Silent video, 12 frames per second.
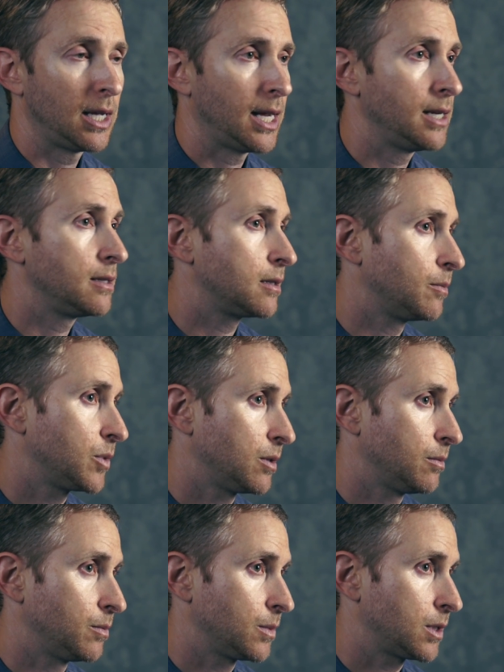any
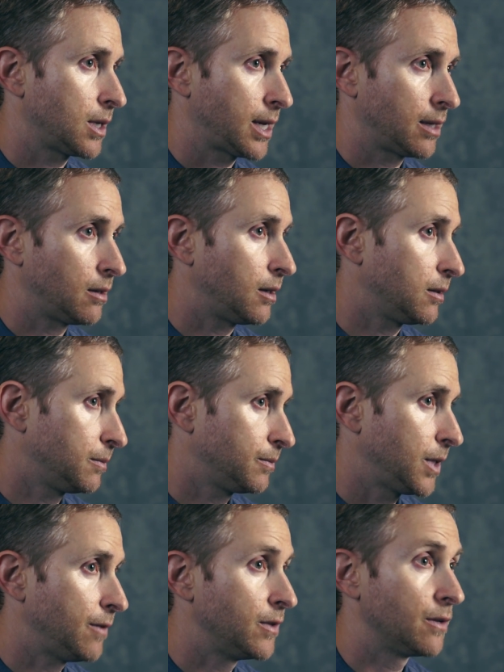symptoms at all,
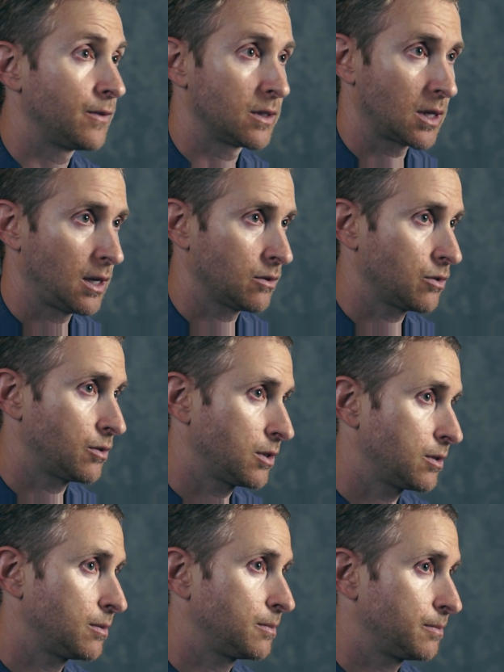even if it's cancerous.